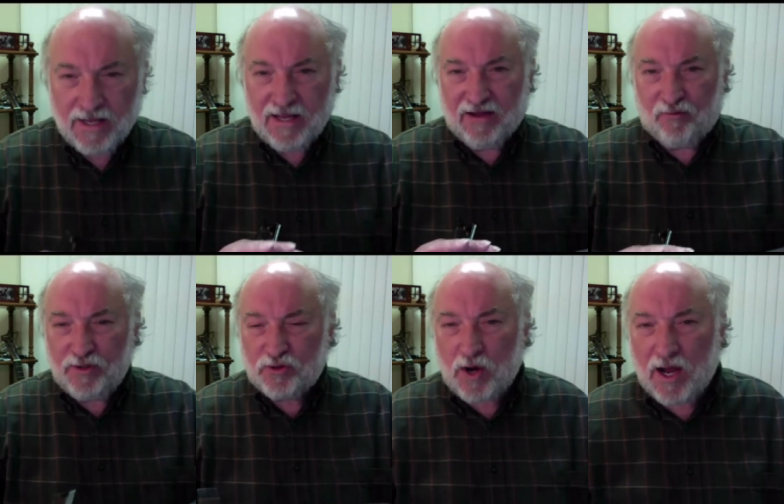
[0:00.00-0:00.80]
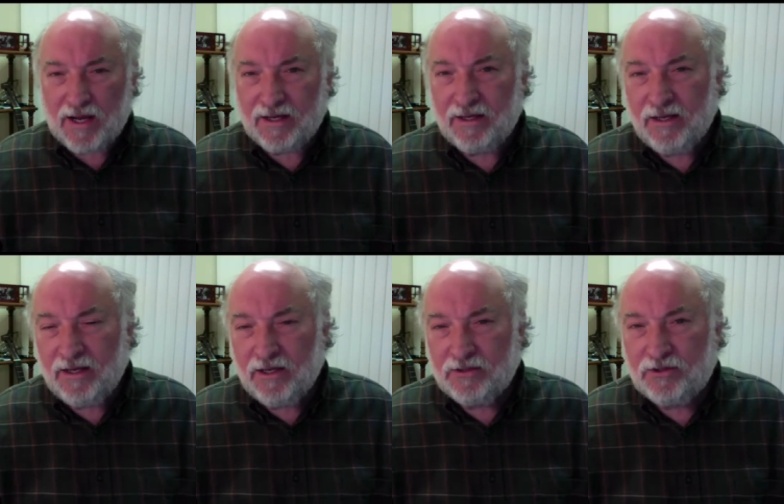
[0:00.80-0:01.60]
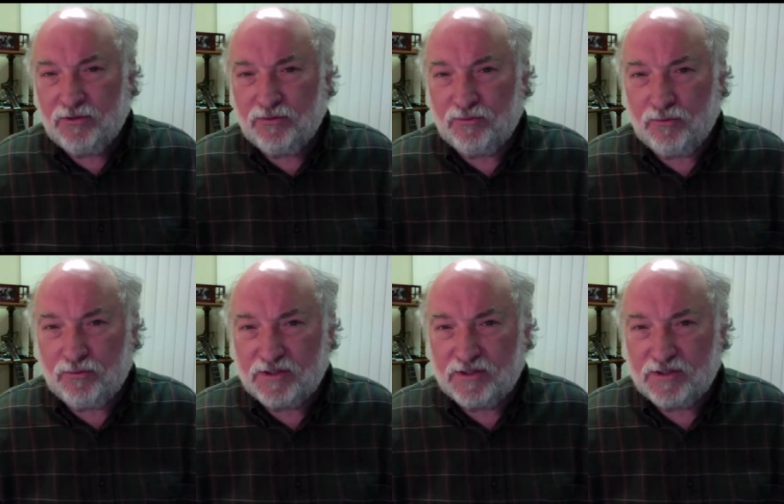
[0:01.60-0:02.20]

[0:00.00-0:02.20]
if we try to